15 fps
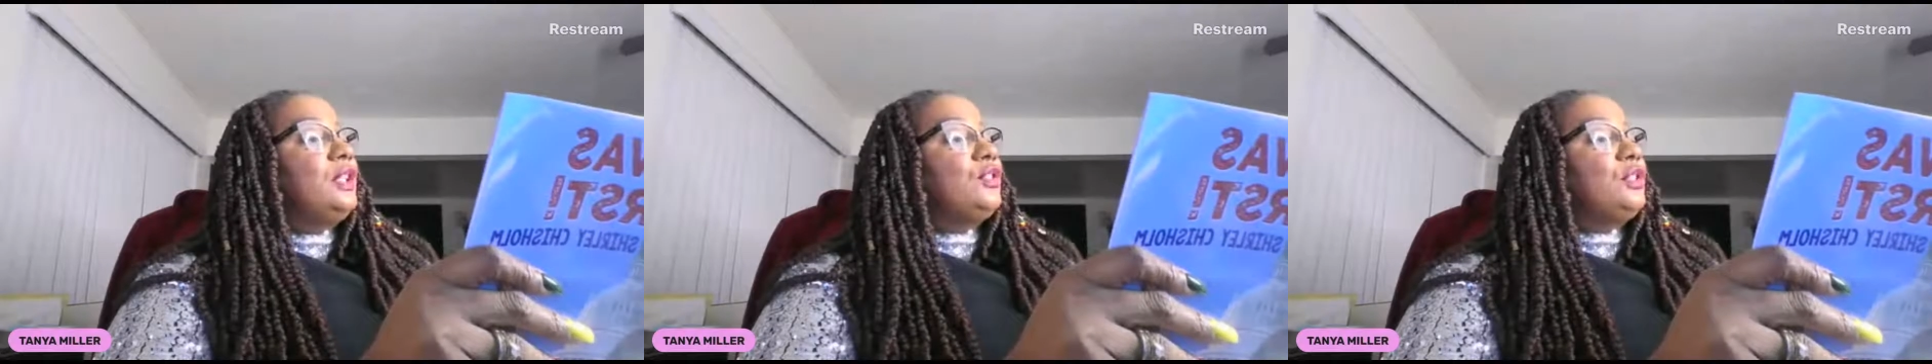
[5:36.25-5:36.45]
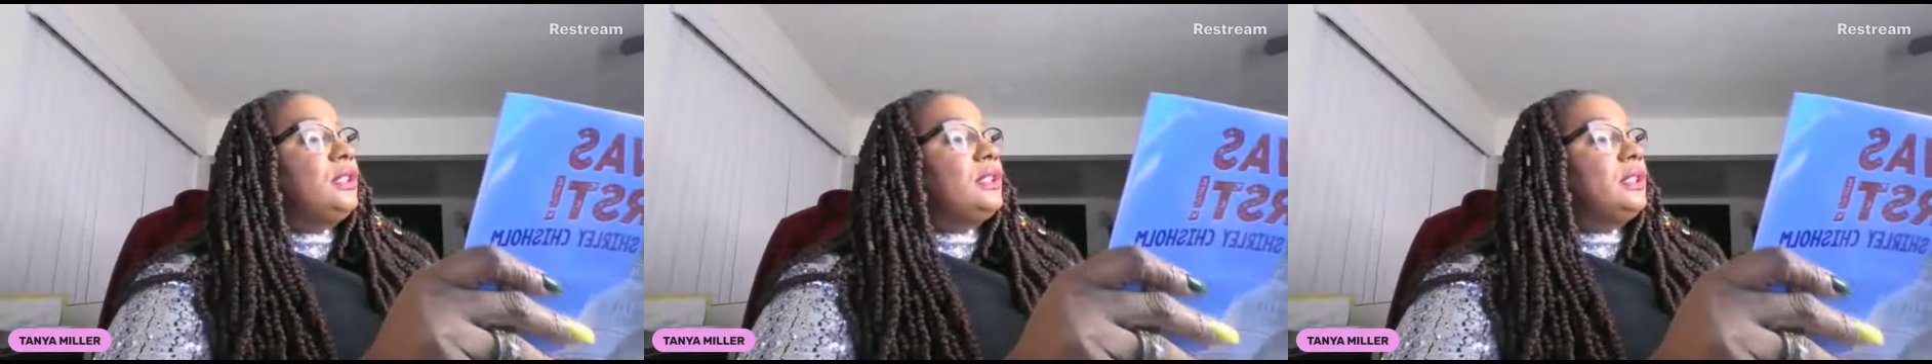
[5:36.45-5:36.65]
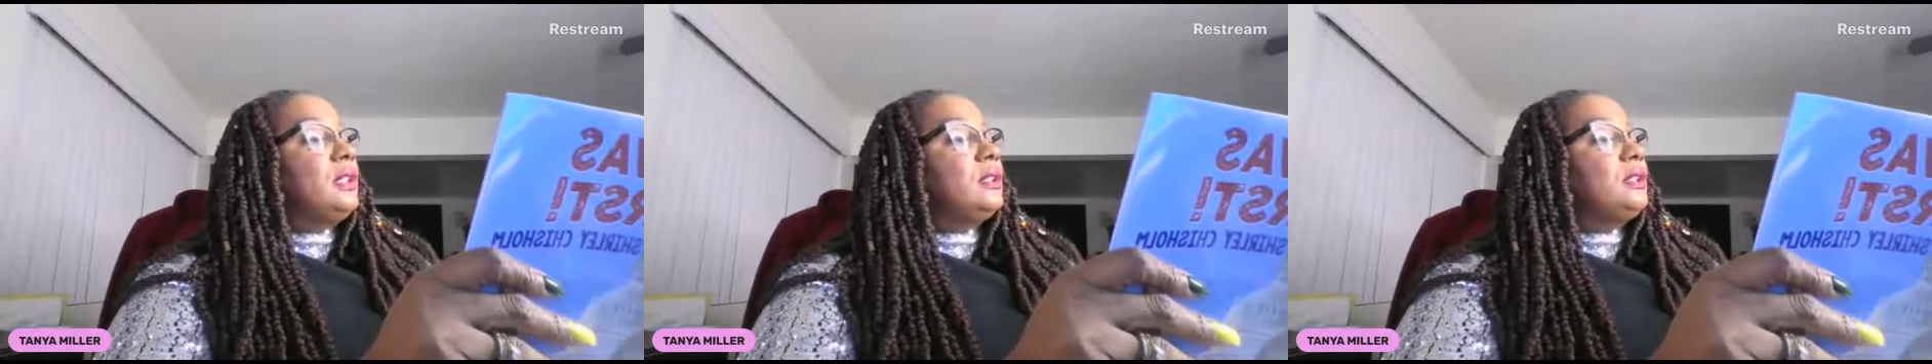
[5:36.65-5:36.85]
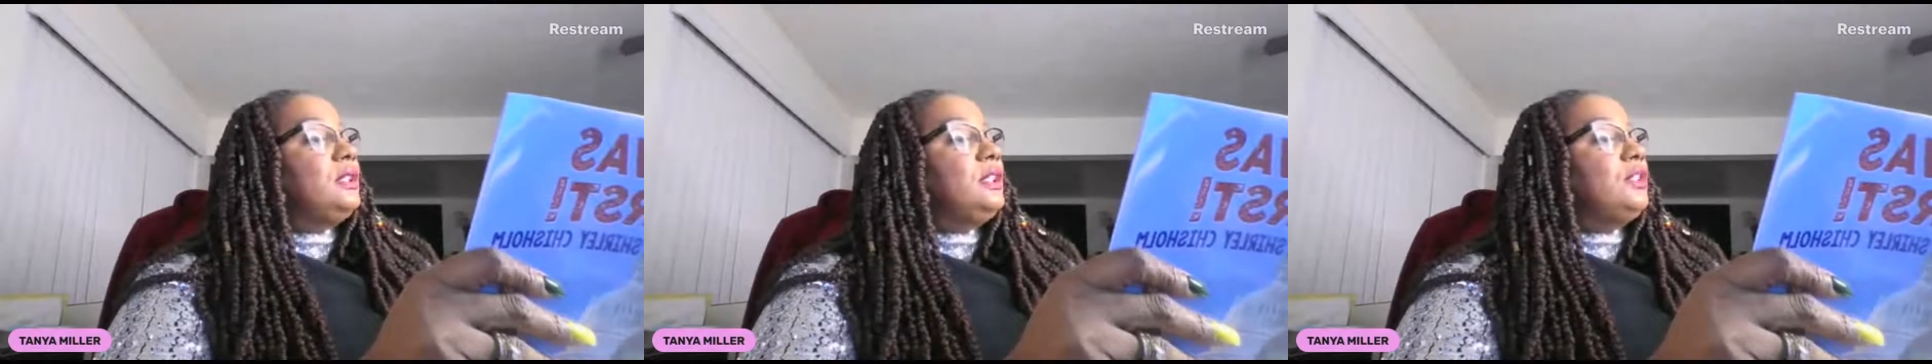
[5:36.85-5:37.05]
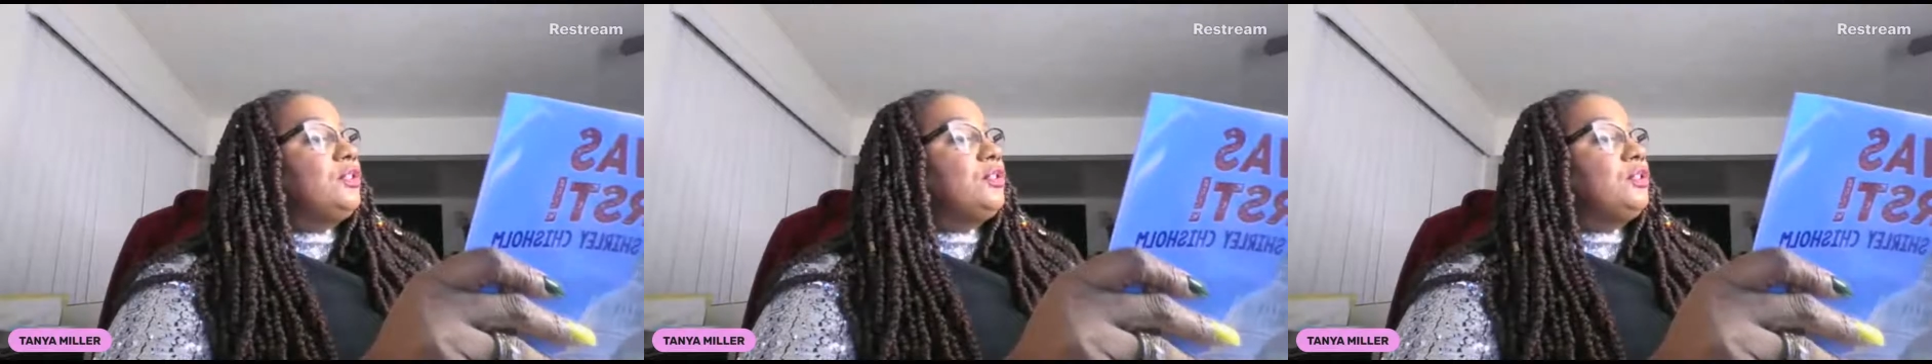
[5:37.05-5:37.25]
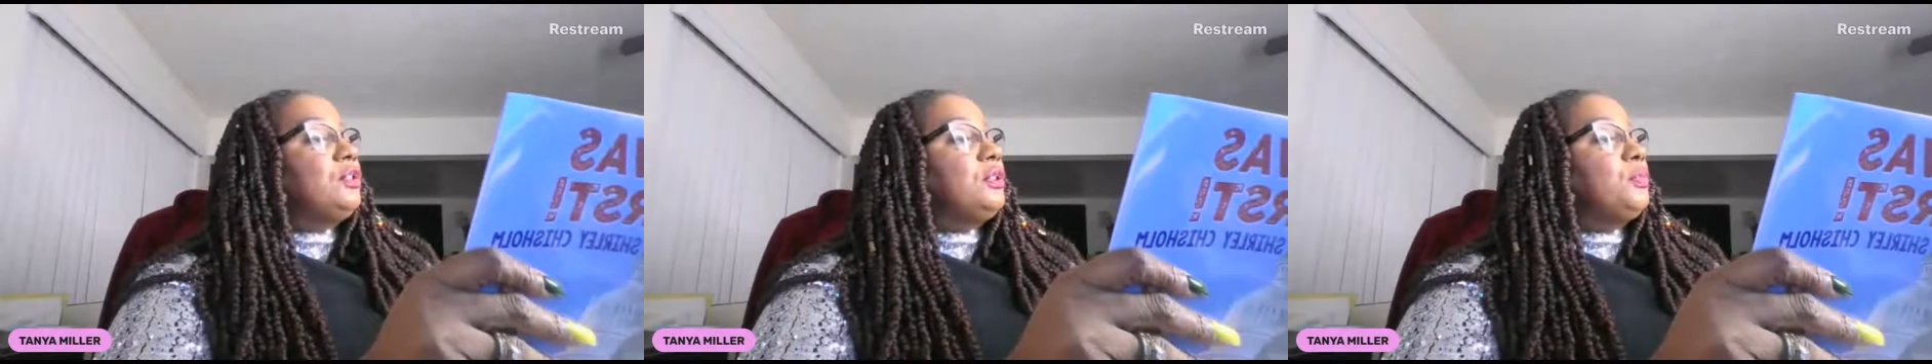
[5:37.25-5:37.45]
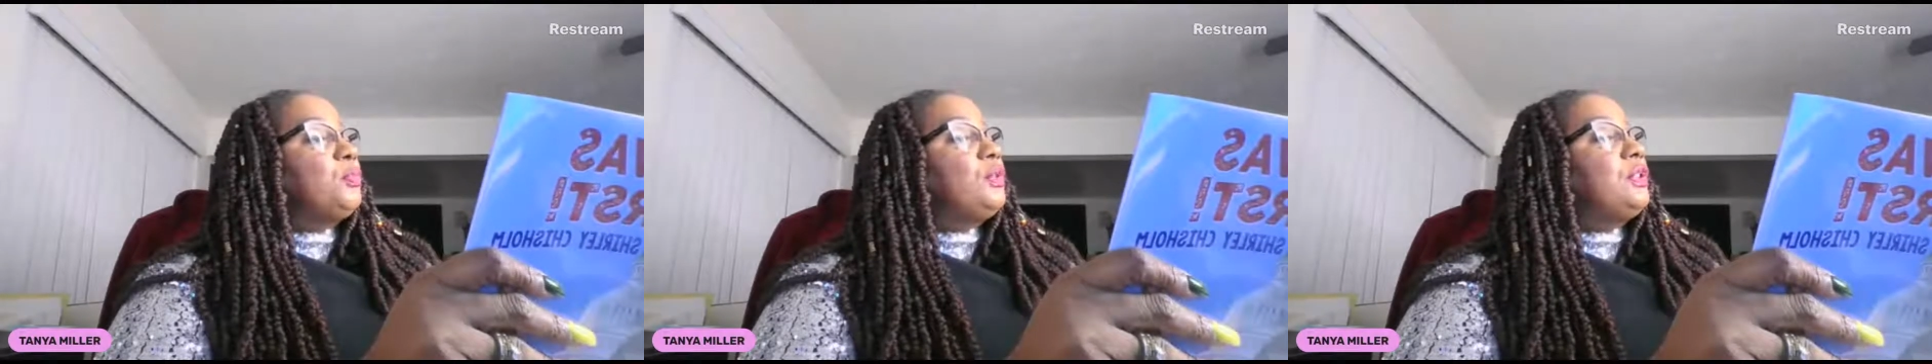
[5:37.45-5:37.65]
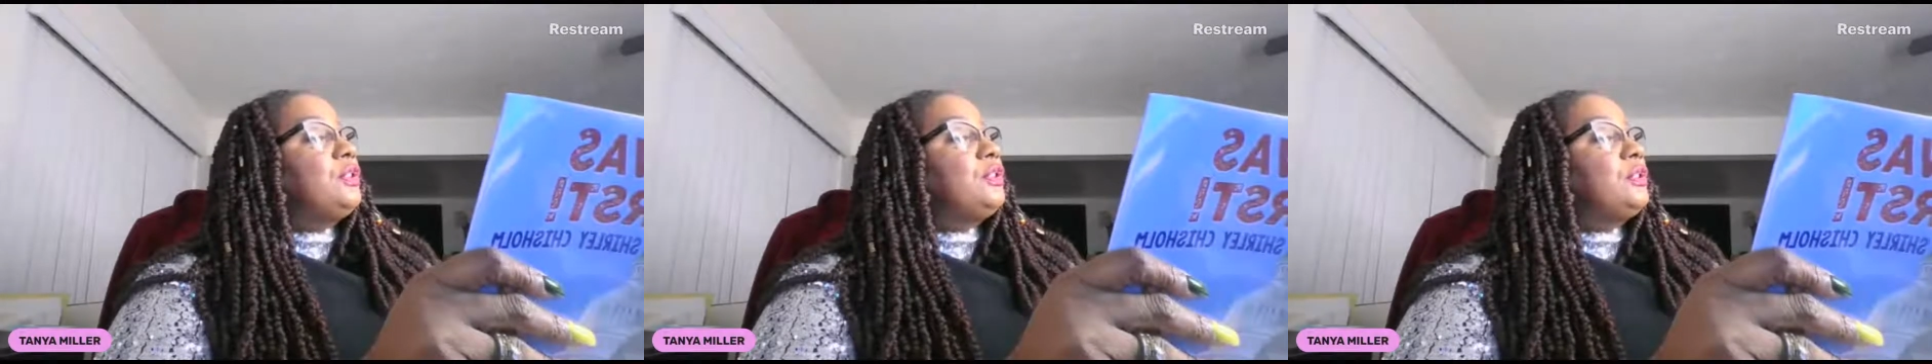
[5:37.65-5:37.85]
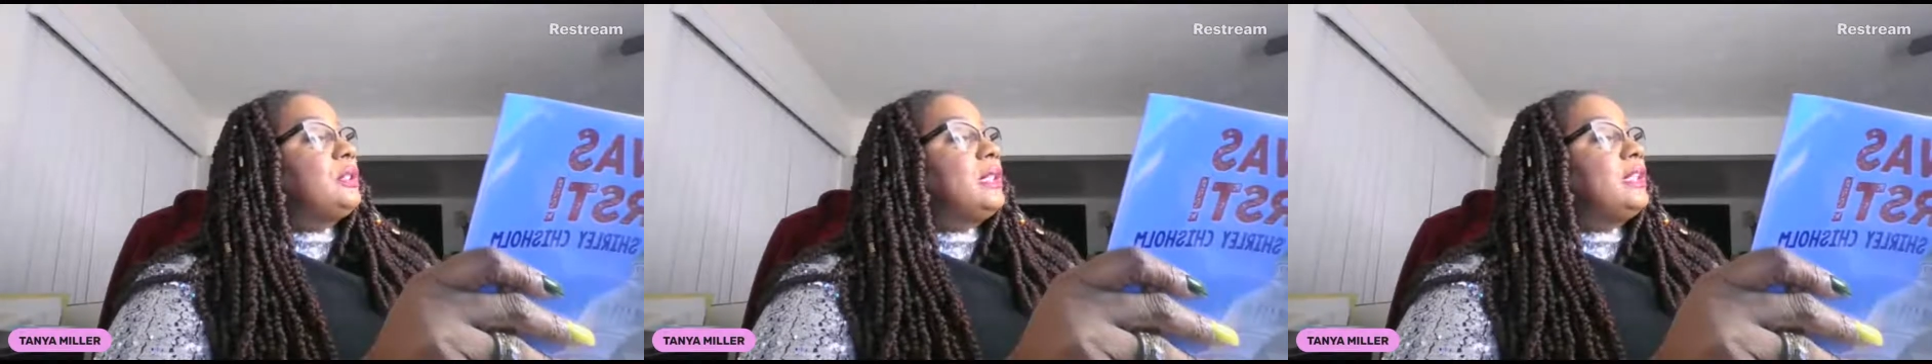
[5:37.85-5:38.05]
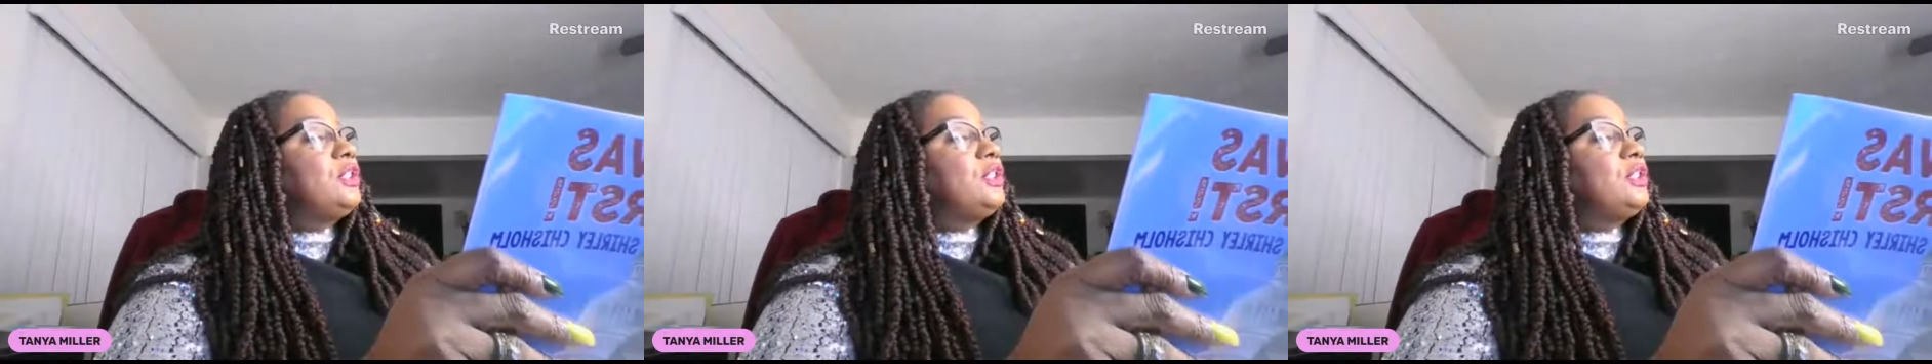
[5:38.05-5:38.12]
She saw teachers, preachers,